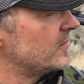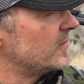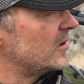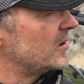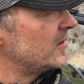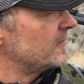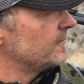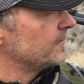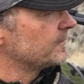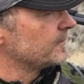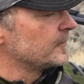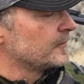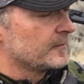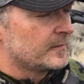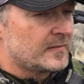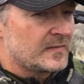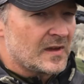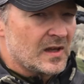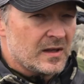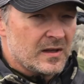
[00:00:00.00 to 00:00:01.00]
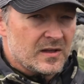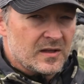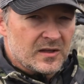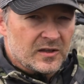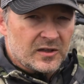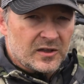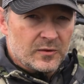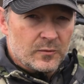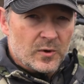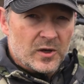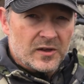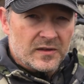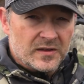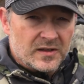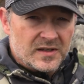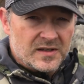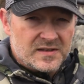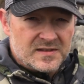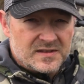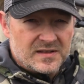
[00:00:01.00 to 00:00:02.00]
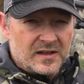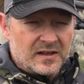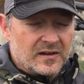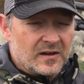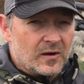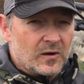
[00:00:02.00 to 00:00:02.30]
But can rent these at